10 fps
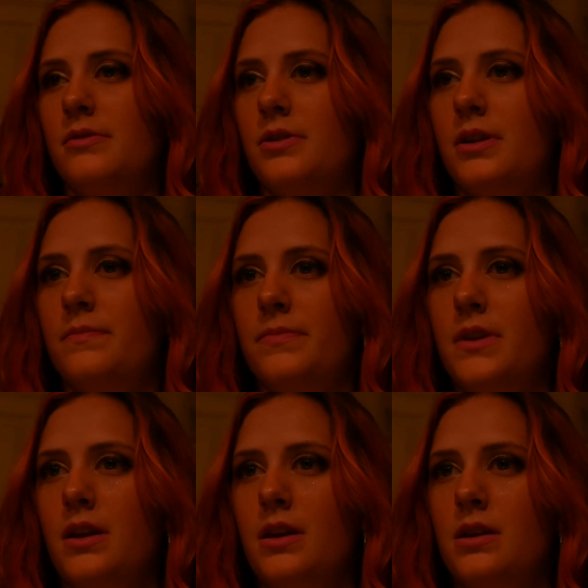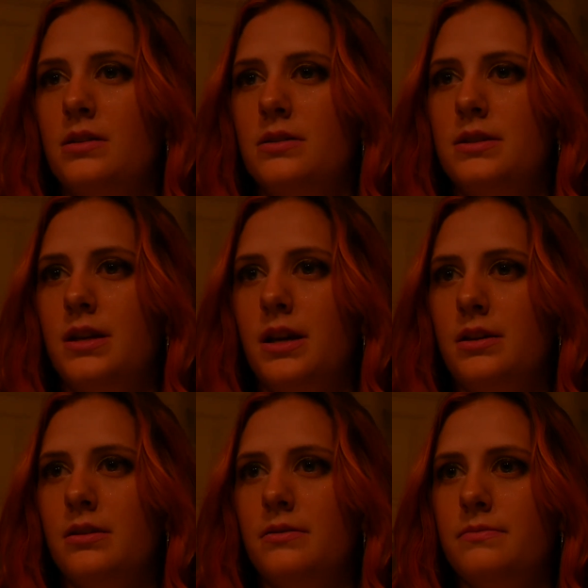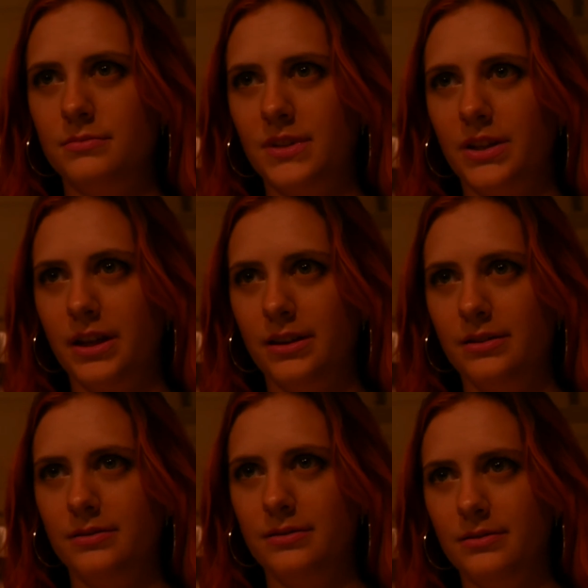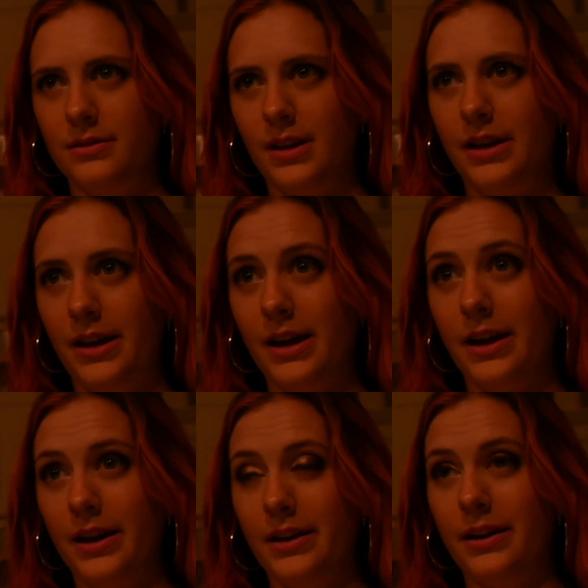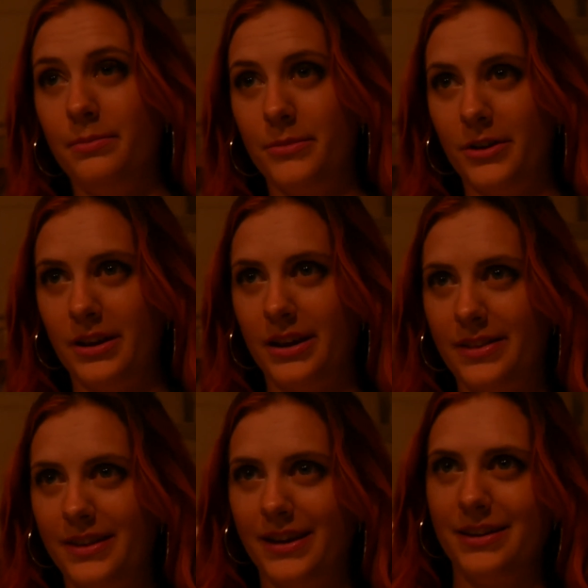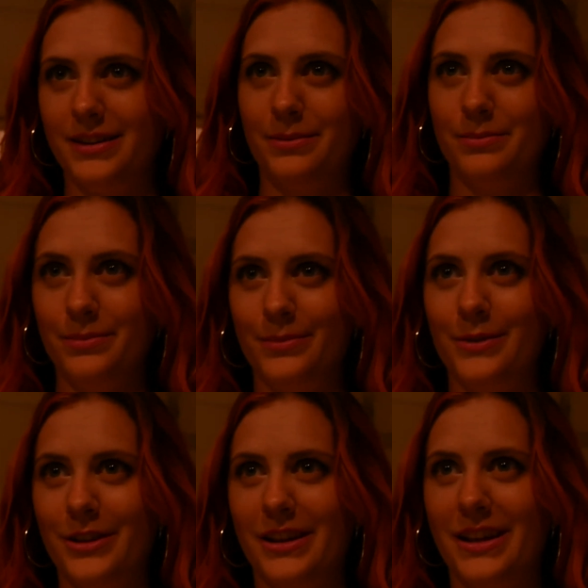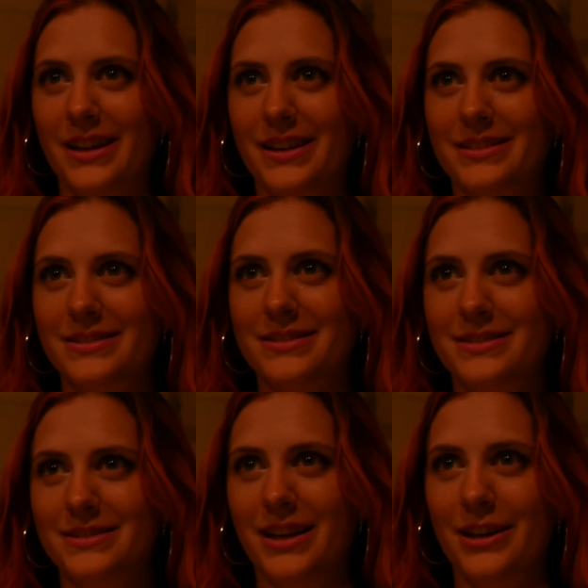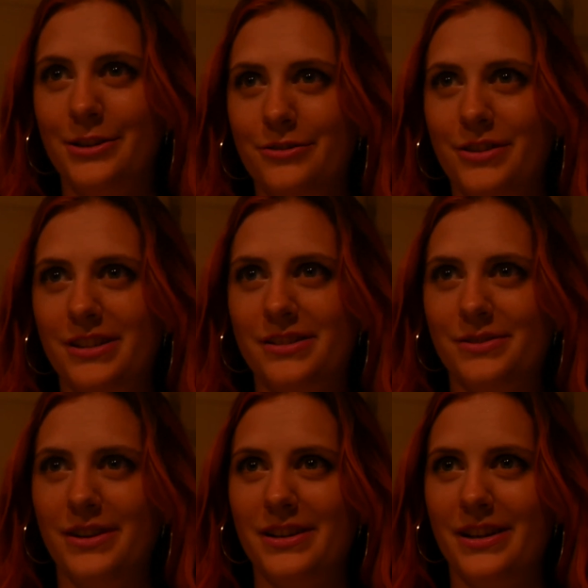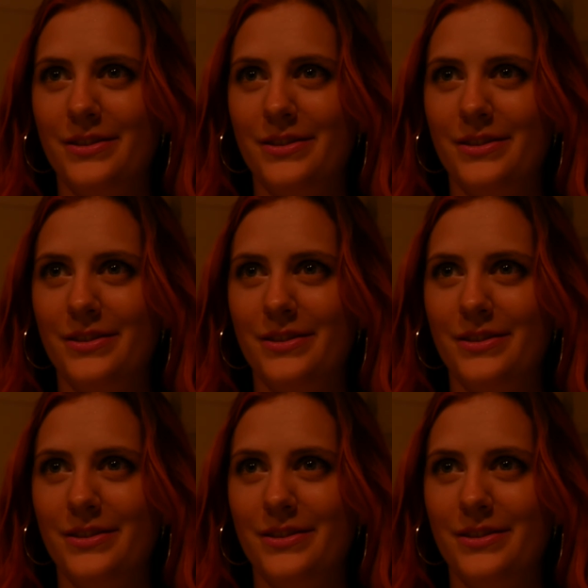Okay. Dick. Trevor. I, I, I am looking at that. I'm looking at it. He, at your fist right now.